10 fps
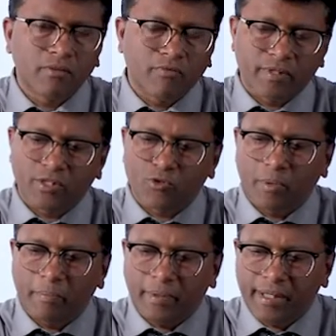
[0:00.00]
which is to
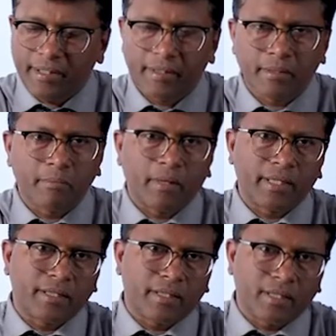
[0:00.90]
be paid by
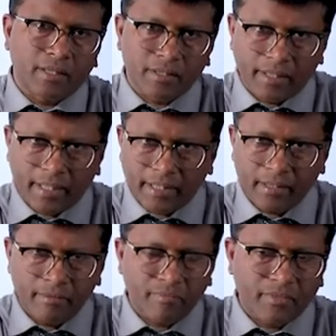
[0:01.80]
the
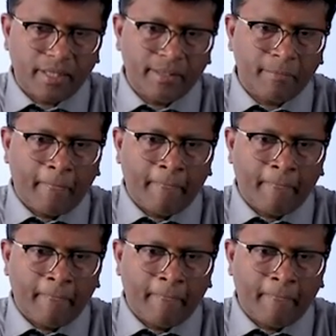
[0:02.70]
debtor, right?